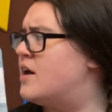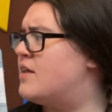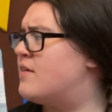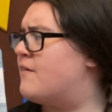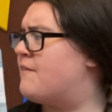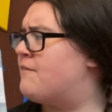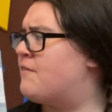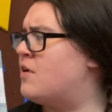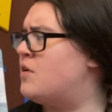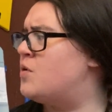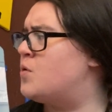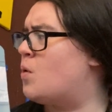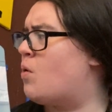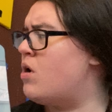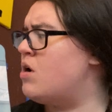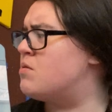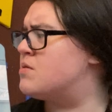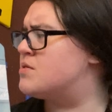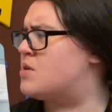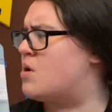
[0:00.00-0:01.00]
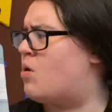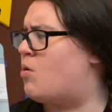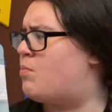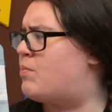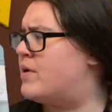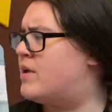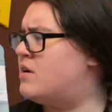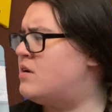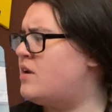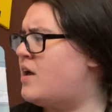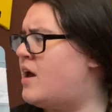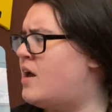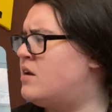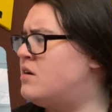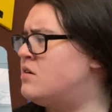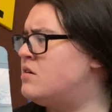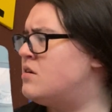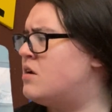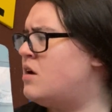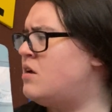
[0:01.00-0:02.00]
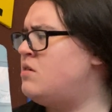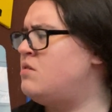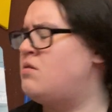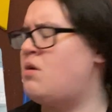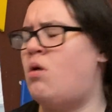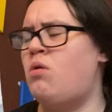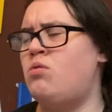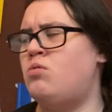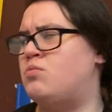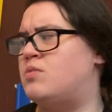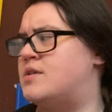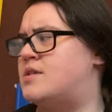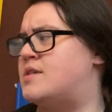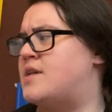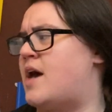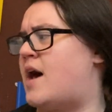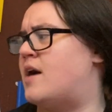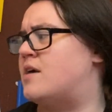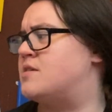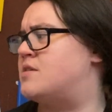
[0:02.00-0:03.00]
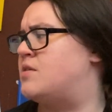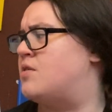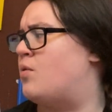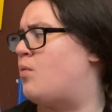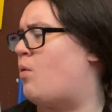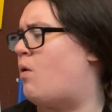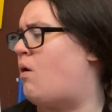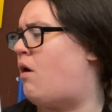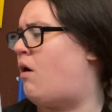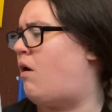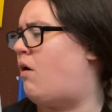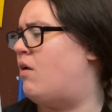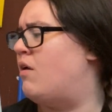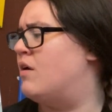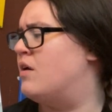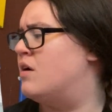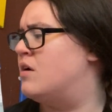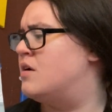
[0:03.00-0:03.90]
The front door was open and a note was tacked to the wall.